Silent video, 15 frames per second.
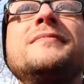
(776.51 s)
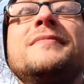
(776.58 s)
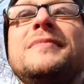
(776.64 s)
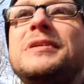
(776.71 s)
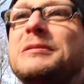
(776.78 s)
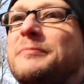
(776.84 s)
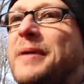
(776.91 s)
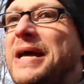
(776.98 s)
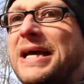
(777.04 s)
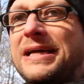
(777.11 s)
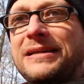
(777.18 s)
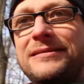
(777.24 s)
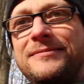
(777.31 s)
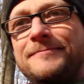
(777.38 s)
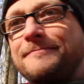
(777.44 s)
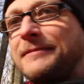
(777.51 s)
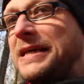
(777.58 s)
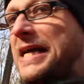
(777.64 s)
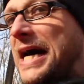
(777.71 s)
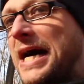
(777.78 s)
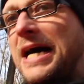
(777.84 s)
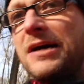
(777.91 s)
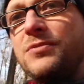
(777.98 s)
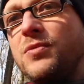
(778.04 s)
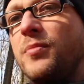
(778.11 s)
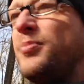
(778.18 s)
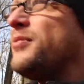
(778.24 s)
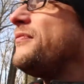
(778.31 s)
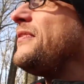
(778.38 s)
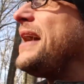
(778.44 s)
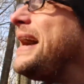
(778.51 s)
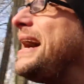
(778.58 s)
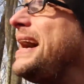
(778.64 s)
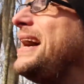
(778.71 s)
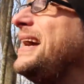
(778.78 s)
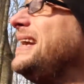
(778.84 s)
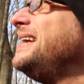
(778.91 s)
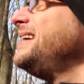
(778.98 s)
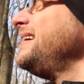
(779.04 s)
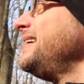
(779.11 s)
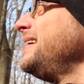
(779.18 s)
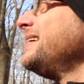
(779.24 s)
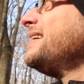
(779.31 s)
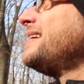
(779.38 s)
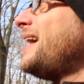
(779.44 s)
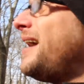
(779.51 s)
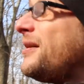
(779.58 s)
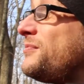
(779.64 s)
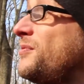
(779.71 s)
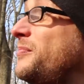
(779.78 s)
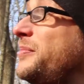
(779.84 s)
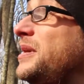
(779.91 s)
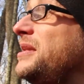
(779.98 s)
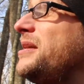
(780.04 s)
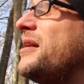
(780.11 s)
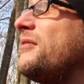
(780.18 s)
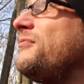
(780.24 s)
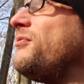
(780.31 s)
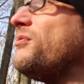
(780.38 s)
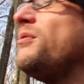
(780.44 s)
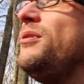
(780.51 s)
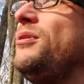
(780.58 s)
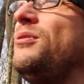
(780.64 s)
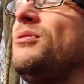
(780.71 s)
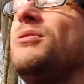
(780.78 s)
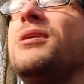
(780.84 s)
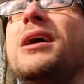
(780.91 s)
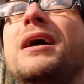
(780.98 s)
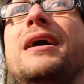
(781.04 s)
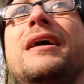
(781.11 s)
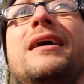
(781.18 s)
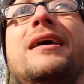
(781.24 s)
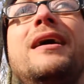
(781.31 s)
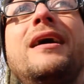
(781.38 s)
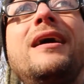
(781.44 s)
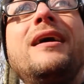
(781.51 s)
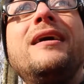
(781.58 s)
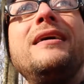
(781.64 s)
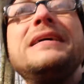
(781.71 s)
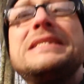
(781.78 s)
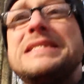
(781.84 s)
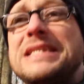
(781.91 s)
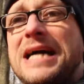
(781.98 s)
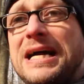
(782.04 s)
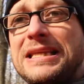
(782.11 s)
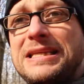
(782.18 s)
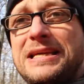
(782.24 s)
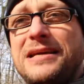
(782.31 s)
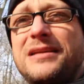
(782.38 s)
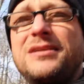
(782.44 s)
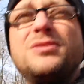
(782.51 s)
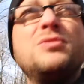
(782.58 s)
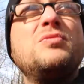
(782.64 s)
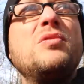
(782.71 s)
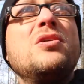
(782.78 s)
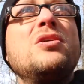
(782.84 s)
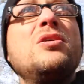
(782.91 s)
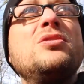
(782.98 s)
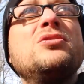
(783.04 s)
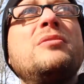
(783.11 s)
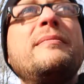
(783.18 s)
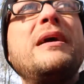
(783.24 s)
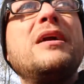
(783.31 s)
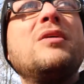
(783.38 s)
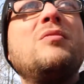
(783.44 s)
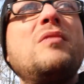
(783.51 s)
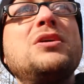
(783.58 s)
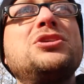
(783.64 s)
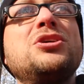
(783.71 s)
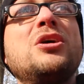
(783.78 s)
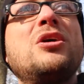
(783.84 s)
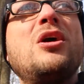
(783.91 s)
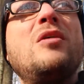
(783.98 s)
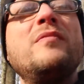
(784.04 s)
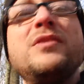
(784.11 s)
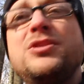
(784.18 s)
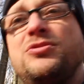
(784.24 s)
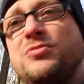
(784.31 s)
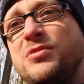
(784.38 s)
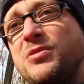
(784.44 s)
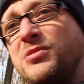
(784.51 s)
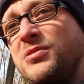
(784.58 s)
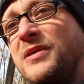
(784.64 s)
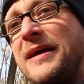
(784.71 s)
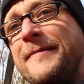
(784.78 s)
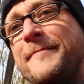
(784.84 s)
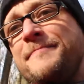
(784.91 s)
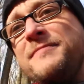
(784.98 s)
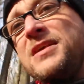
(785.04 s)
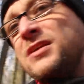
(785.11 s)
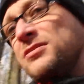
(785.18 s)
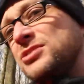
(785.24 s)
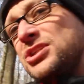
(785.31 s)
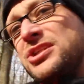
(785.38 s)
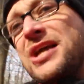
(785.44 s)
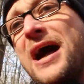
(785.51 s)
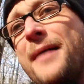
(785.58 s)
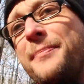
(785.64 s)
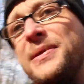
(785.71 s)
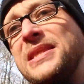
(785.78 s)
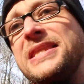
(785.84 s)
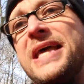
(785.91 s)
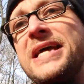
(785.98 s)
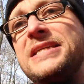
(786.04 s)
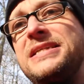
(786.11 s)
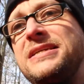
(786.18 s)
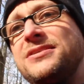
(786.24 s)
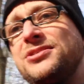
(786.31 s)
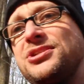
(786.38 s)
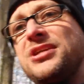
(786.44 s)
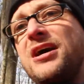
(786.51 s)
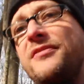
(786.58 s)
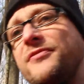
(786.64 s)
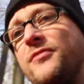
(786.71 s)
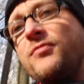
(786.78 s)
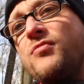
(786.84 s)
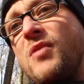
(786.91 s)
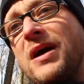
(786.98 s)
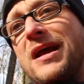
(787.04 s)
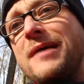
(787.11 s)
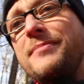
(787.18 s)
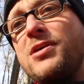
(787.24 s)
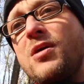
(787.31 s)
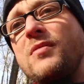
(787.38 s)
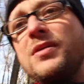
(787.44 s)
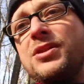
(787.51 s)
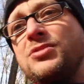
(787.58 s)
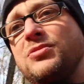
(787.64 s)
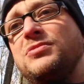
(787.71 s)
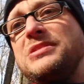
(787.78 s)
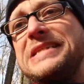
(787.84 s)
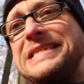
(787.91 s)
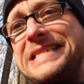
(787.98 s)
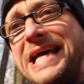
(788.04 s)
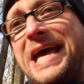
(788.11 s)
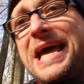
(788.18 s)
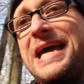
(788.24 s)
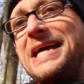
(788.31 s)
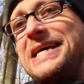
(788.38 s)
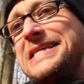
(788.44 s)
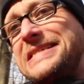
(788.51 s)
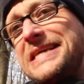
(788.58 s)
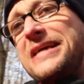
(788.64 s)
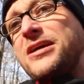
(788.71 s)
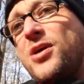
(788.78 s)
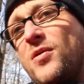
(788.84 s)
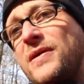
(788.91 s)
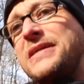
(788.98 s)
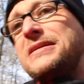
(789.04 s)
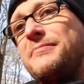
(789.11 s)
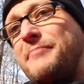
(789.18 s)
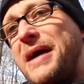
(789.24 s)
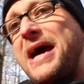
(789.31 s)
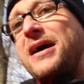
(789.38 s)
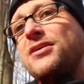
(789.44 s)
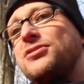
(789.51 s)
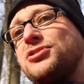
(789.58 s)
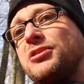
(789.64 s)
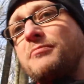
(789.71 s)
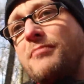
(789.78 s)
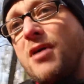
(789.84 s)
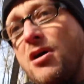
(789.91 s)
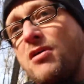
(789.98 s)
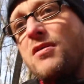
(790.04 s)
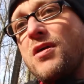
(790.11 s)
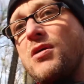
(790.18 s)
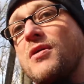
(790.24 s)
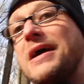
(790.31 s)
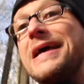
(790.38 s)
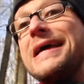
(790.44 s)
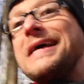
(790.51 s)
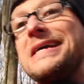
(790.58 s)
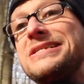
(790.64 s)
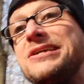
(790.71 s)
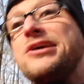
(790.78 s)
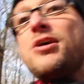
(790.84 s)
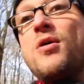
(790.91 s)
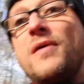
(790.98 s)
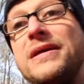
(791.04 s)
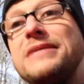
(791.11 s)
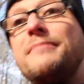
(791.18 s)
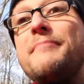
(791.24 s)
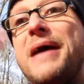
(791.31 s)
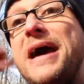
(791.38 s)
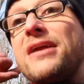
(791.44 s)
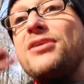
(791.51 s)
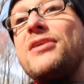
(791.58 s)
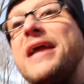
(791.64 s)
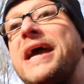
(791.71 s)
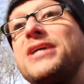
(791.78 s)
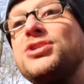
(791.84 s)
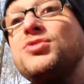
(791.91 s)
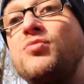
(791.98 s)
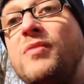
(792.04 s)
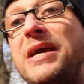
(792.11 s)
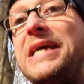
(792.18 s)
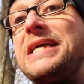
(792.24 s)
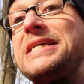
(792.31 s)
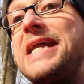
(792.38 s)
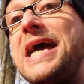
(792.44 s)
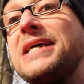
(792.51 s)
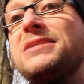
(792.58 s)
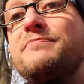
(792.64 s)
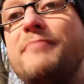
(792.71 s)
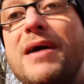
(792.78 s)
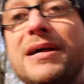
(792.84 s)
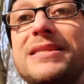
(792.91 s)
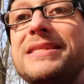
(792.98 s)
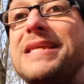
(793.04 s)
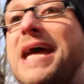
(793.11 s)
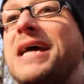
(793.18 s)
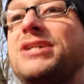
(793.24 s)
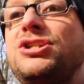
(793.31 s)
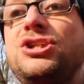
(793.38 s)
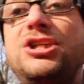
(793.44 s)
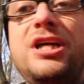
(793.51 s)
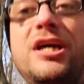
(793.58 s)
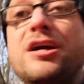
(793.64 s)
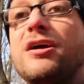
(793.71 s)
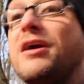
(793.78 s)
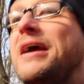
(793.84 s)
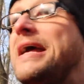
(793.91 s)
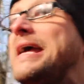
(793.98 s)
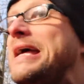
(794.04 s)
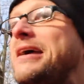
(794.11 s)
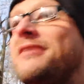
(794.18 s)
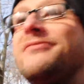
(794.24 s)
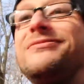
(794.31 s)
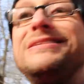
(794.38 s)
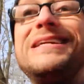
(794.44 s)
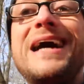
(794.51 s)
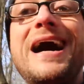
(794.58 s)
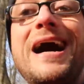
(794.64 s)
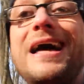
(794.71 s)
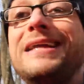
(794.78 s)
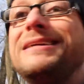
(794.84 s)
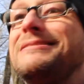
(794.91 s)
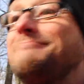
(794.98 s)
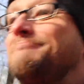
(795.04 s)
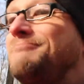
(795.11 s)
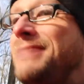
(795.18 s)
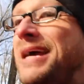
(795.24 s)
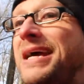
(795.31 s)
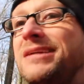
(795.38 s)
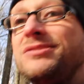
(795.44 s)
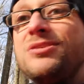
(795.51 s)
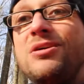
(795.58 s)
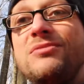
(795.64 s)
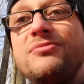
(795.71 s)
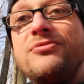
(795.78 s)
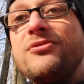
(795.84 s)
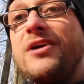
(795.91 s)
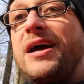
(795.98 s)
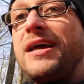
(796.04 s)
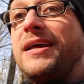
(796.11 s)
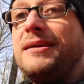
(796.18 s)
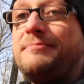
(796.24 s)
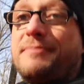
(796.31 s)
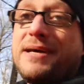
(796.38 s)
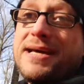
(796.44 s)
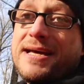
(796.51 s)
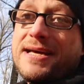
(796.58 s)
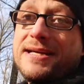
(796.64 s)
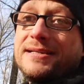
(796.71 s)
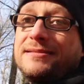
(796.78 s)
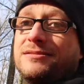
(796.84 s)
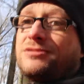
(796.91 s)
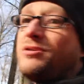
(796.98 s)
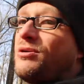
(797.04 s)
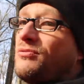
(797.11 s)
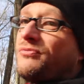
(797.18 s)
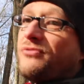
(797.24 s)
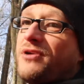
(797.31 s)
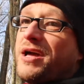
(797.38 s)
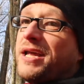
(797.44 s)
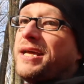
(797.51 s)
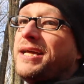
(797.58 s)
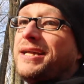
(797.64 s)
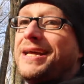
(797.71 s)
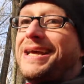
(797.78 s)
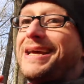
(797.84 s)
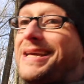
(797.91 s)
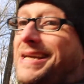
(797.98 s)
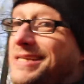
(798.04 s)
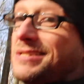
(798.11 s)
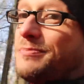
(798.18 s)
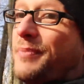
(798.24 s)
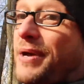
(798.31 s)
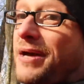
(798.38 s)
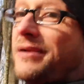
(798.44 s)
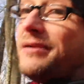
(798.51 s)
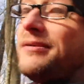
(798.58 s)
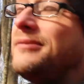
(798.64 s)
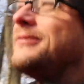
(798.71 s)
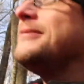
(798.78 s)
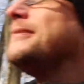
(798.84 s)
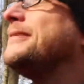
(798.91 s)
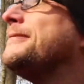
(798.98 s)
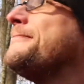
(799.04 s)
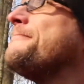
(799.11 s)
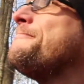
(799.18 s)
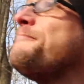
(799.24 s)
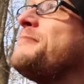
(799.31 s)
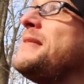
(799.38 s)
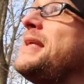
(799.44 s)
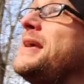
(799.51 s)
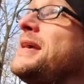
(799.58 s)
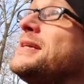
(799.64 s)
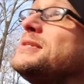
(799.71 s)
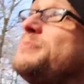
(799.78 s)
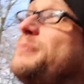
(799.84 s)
Look, man, God will provide. God will be there for you. It's not the end of the world, no matter what you're going through. You know, stop and think to yourself, if what I'm going through today, is it going to matter tomorrow? Is it going to matter next week, next month, next year? If not, man, don't fret it, man. Don't fret it. It gets better. It gets